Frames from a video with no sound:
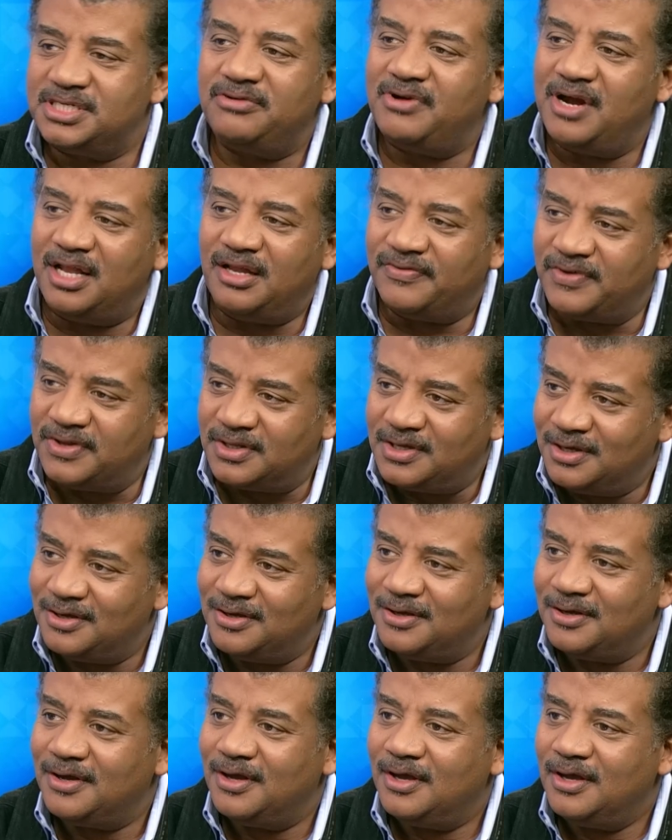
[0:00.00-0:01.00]
irrelevant.
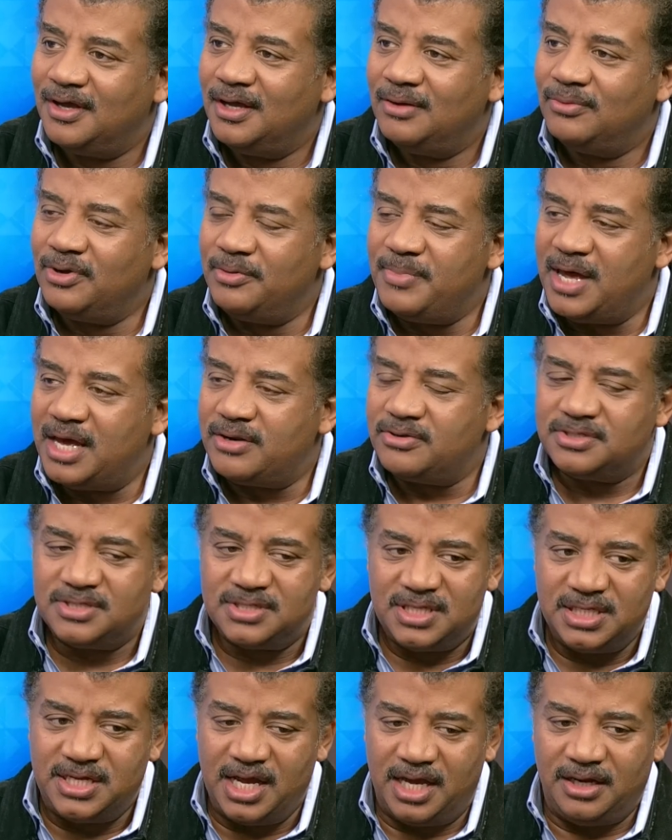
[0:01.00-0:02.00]
What matters is
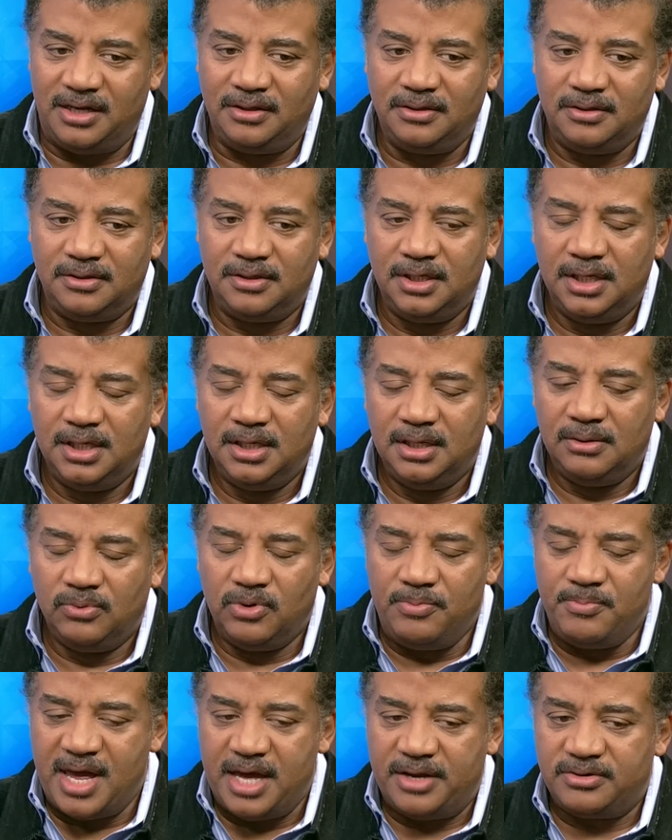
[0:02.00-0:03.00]
the data.
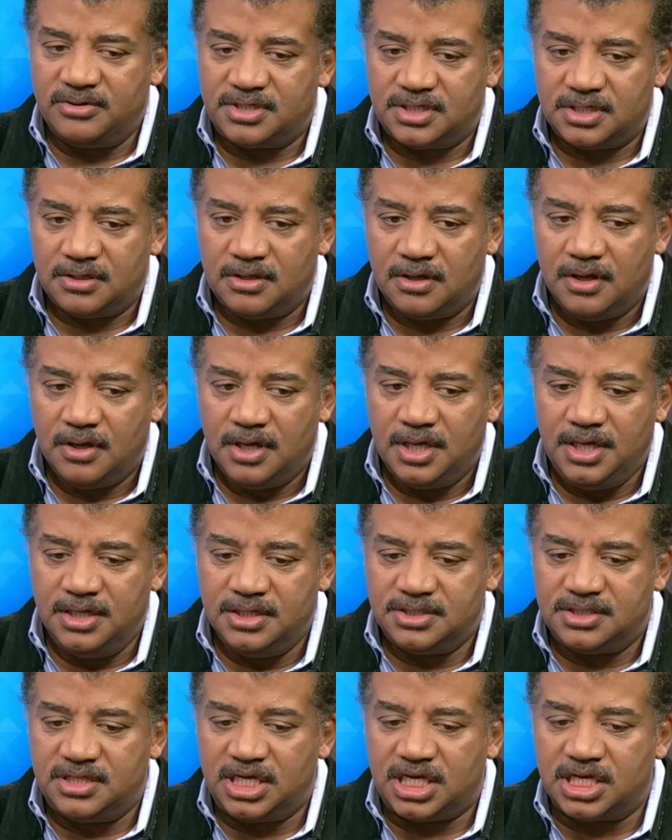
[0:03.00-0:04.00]
What matters
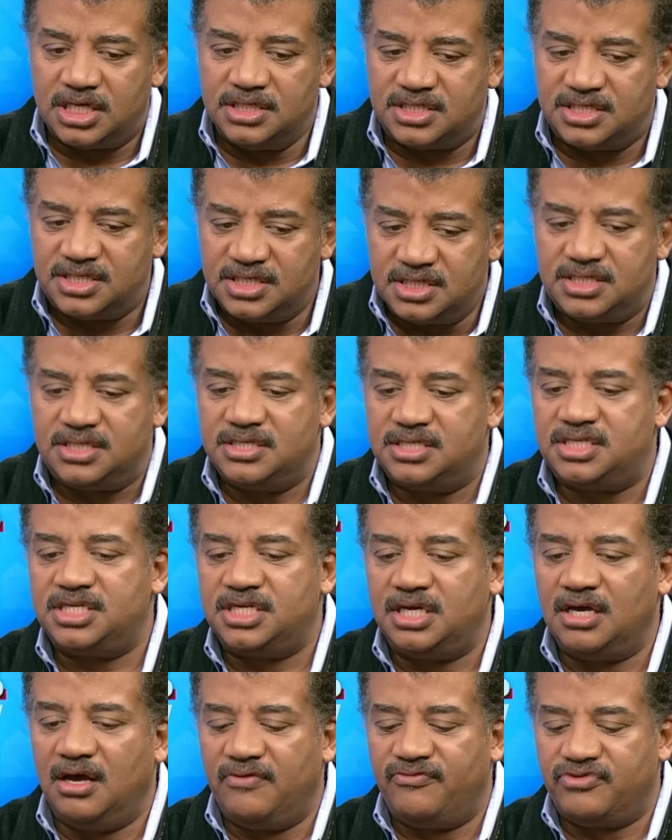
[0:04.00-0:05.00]
is the
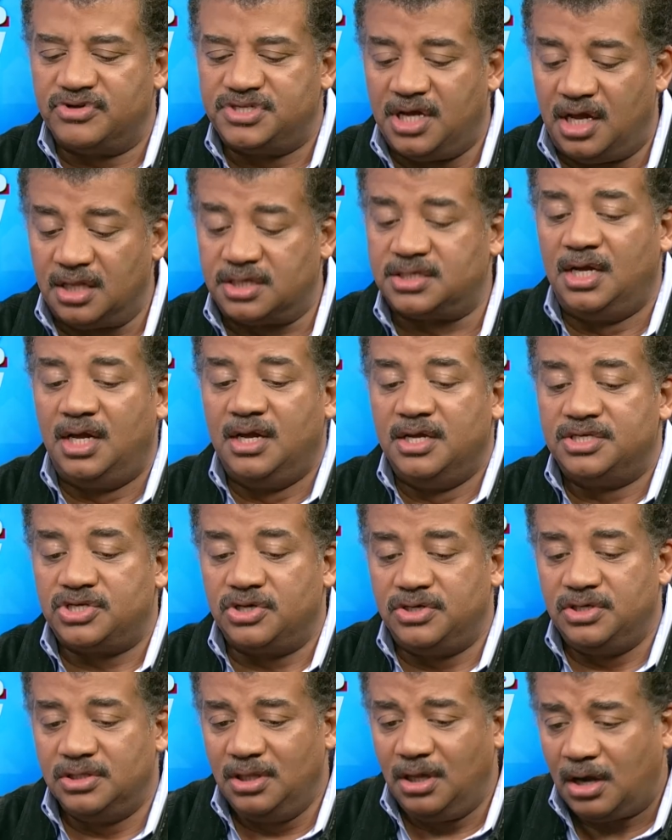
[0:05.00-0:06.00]
consistency of results. So
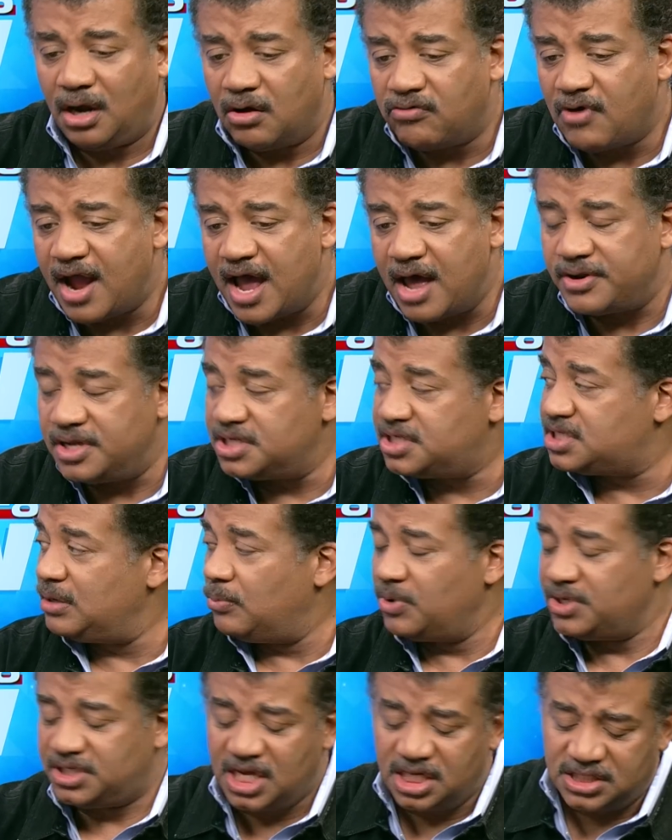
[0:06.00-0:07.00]
you look around and
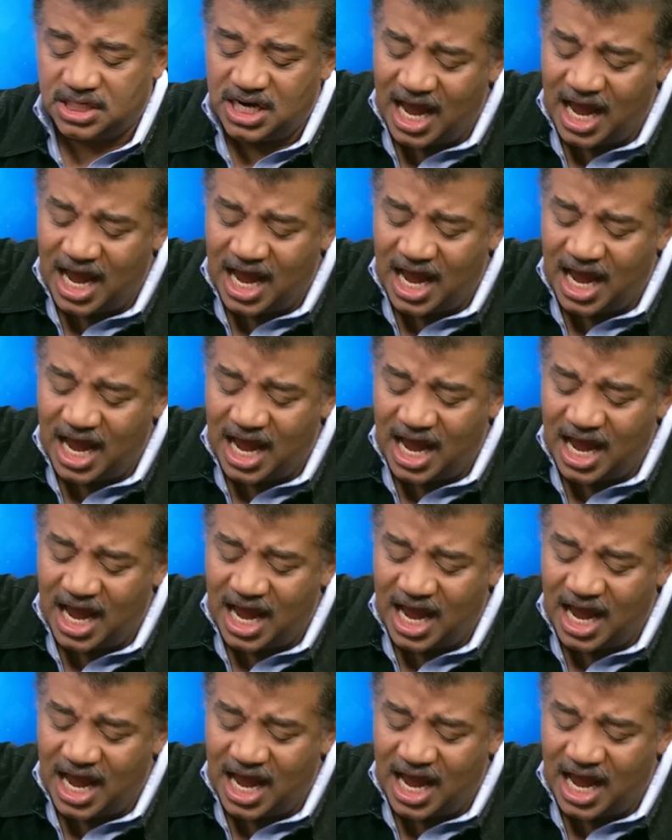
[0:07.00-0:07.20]
someone does an